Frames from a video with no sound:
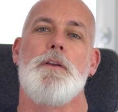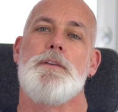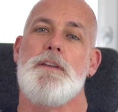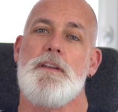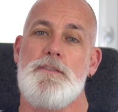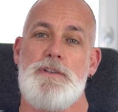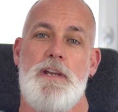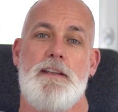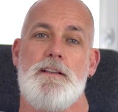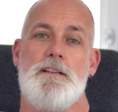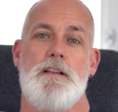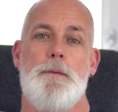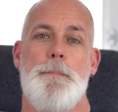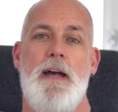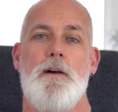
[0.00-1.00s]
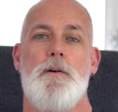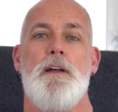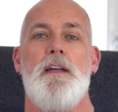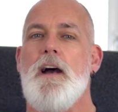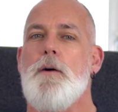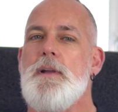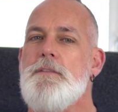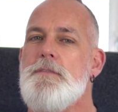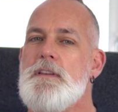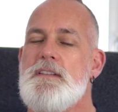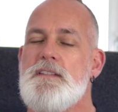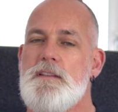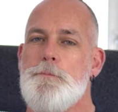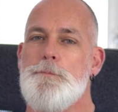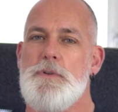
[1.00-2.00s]
on this channel about how even
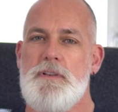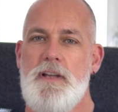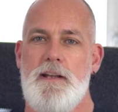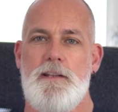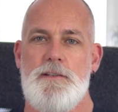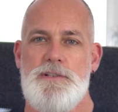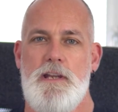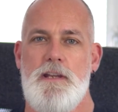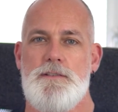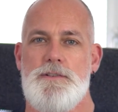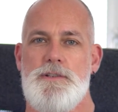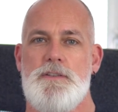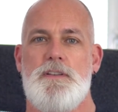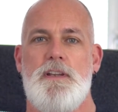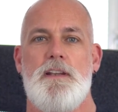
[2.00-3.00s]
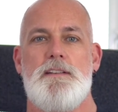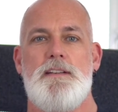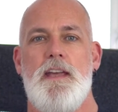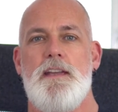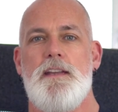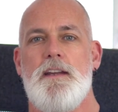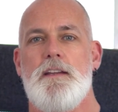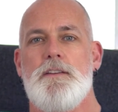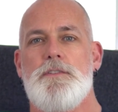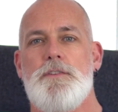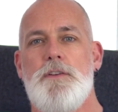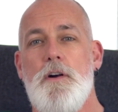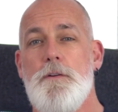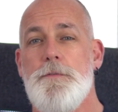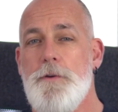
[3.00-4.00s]
simple color changes can take a
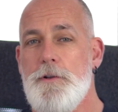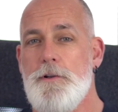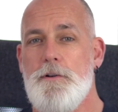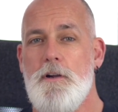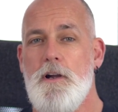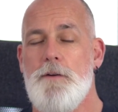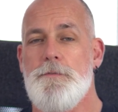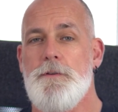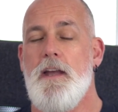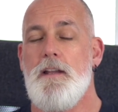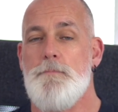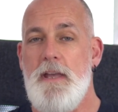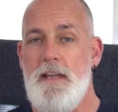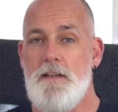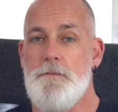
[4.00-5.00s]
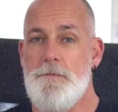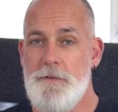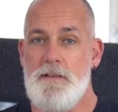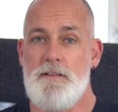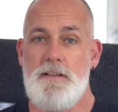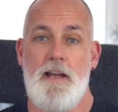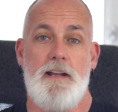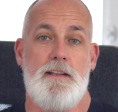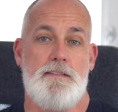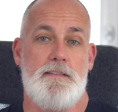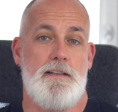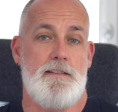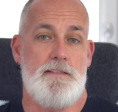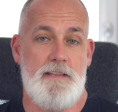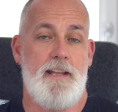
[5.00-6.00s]
stock photograph and make it feel like it's
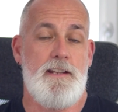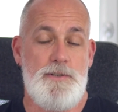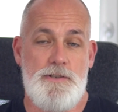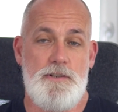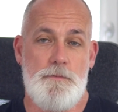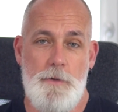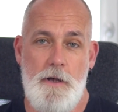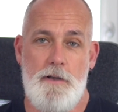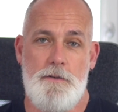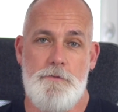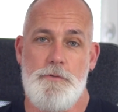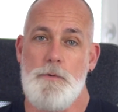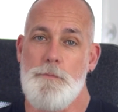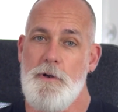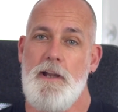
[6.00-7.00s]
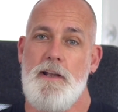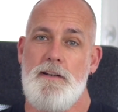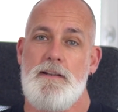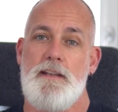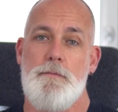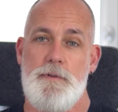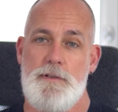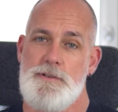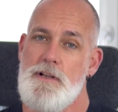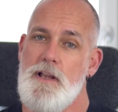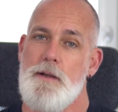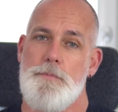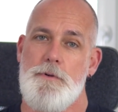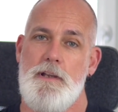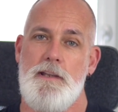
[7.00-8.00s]
an intentional part of your brand image
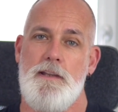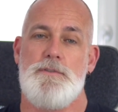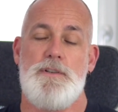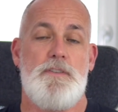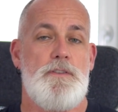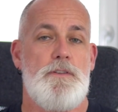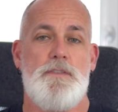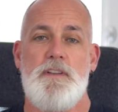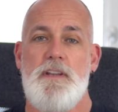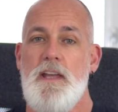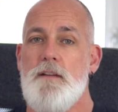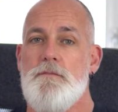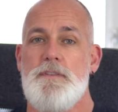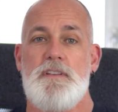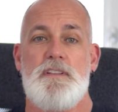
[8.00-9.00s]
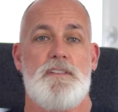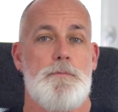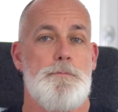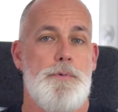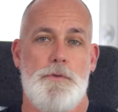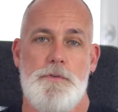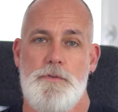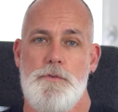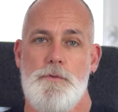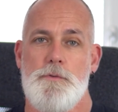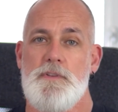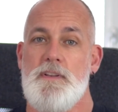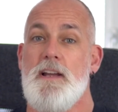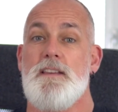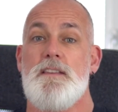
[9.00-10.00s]
library, just using Canva's simple
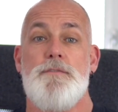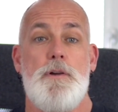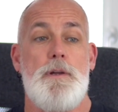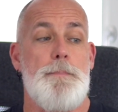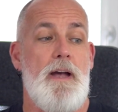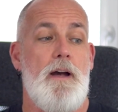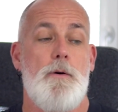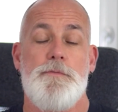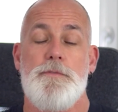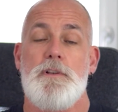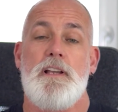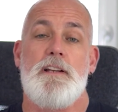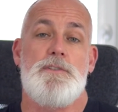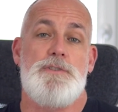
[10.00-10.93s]
tools like the very powerful